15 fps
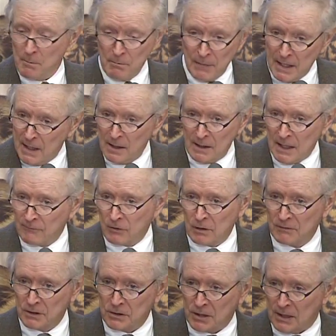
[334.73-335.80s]
may never
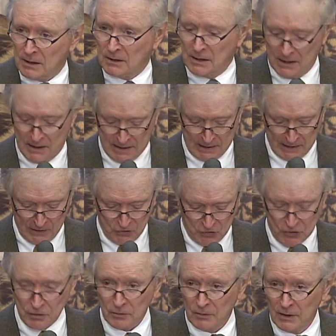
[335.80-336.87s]
have attended
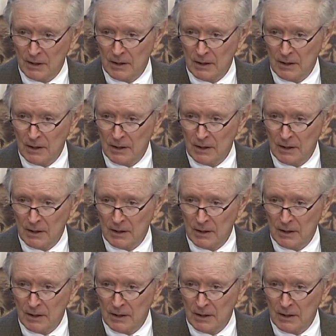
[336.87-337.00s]
LSU,